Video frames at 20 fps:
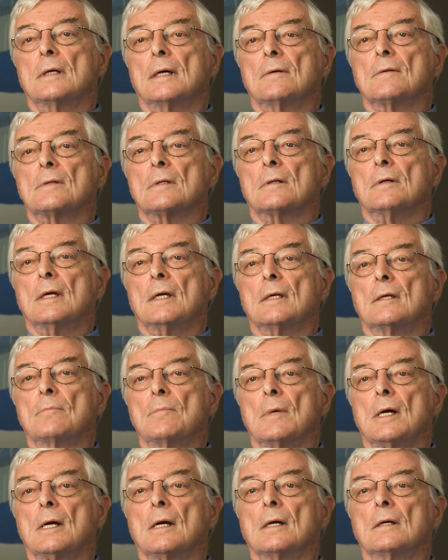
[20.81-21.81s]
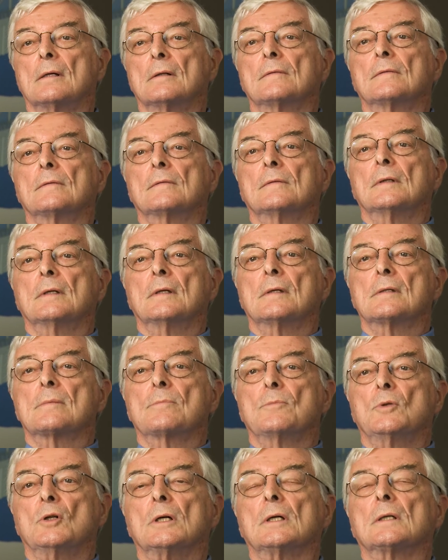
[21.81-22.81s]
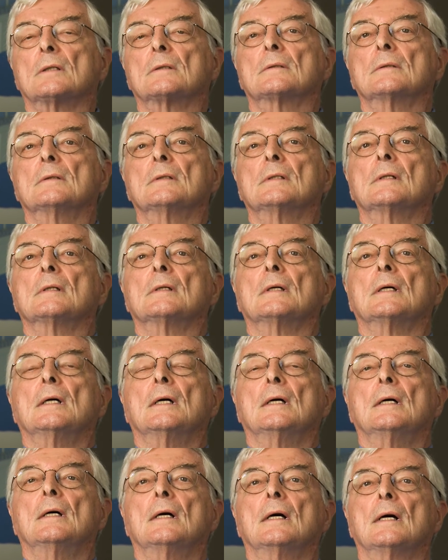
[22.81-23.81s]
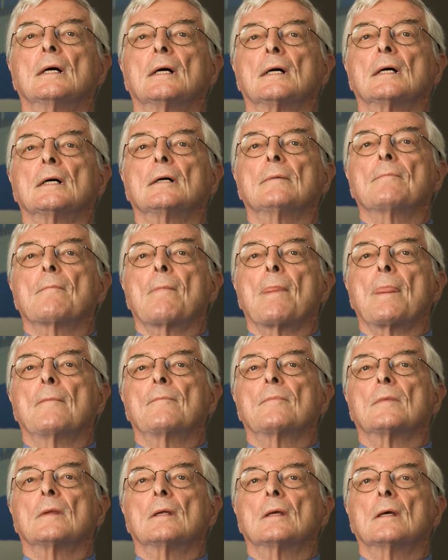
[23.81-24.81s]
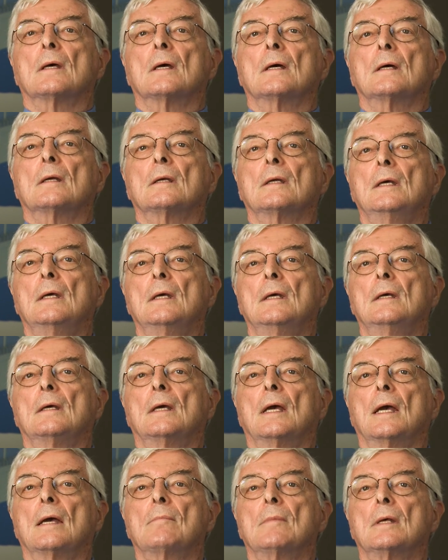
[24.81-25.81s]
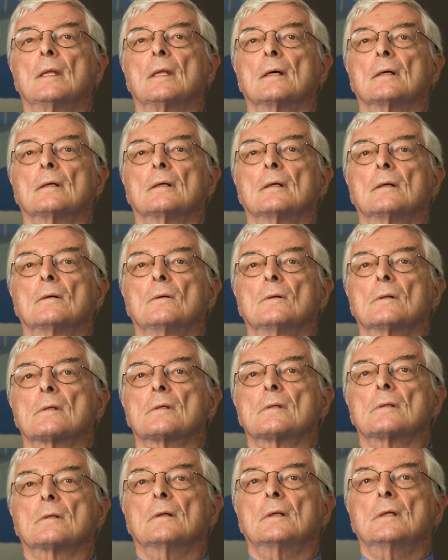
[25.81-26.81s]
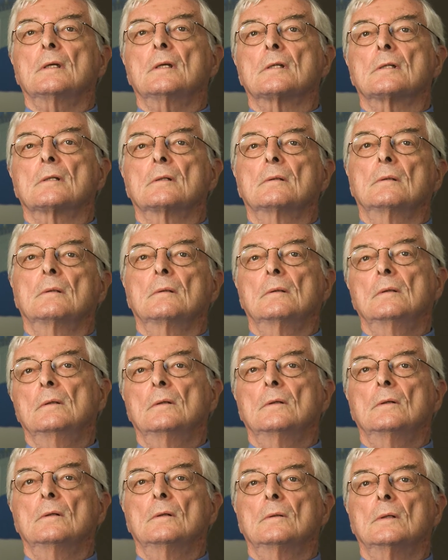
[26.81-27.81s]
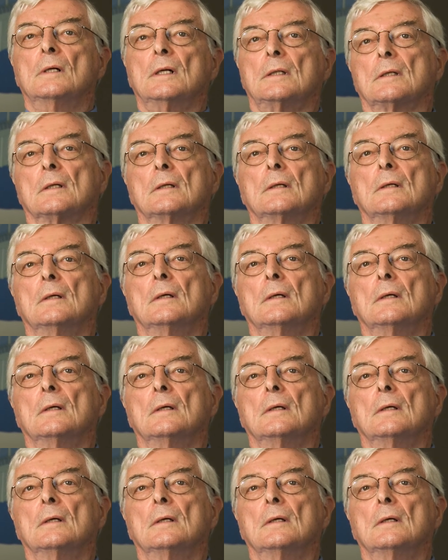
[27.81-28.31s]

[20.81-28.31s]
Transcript: I was a great admirer of his books, and um, and he gave me the old Scottish, you know what,